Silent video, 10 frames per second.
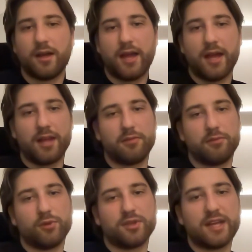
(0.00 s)
And
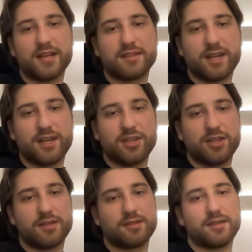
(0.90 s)
with gas
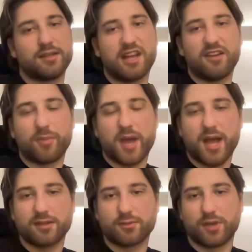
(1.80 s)
stations and dev
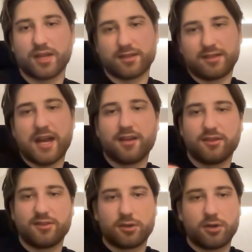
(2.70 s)
packs, we can kind
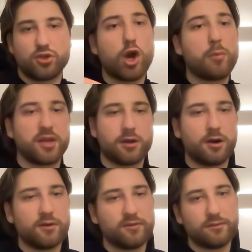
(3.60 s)
of start chopping
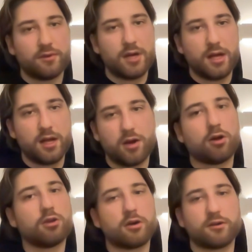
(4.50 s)
off a
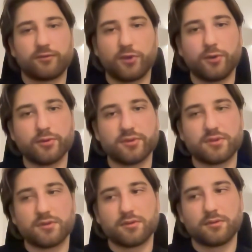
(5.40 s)
lot of
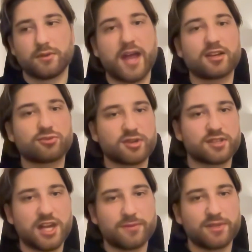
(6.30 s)
those extra
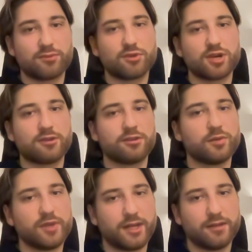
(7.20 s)
steps that we're trying to
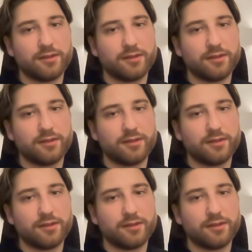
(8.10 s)
eliminate.